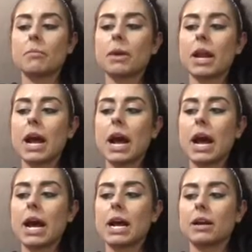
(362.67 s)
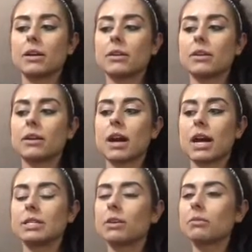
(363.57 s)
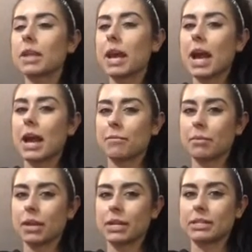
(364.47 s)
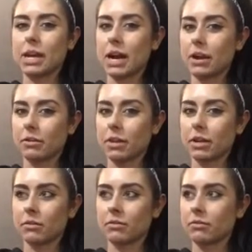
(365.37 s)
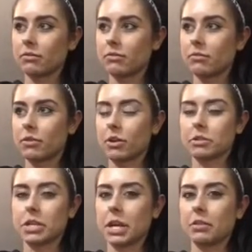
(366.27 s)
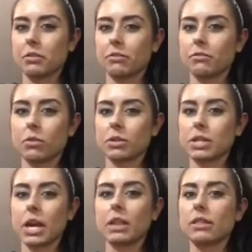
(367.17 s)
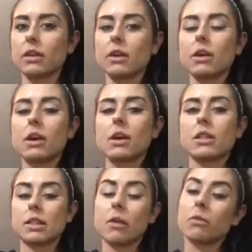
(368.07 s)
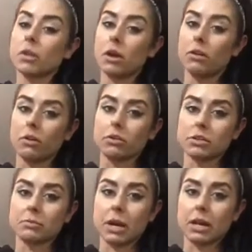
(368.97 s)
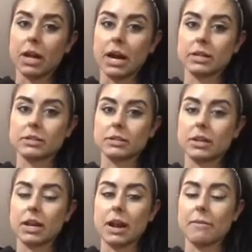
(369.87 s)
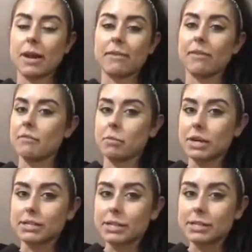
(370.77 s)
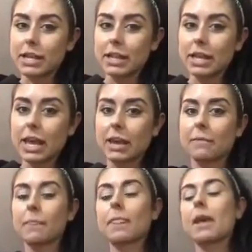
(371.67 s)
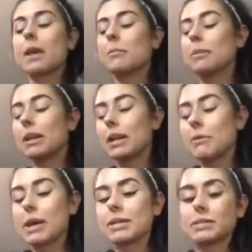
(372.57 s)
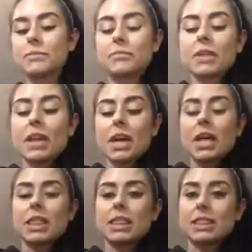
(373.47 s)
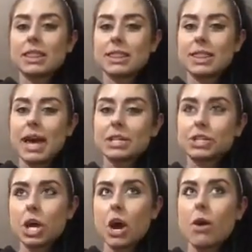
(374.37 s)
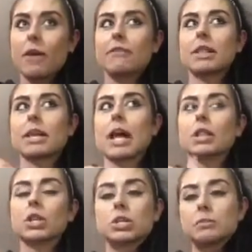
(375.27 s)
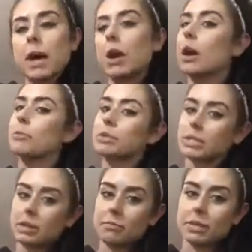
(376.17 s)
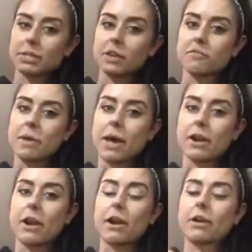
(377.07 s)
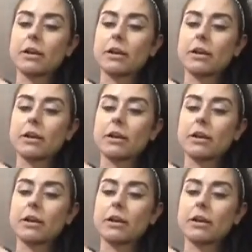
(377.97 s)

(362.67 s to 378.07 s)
But I don't think I placed higher than 13th or 14th. And there were a lot of girls in my class, and I may have even placed 16th again. But anyways, that show, I felt like I looked better. I presented myself better.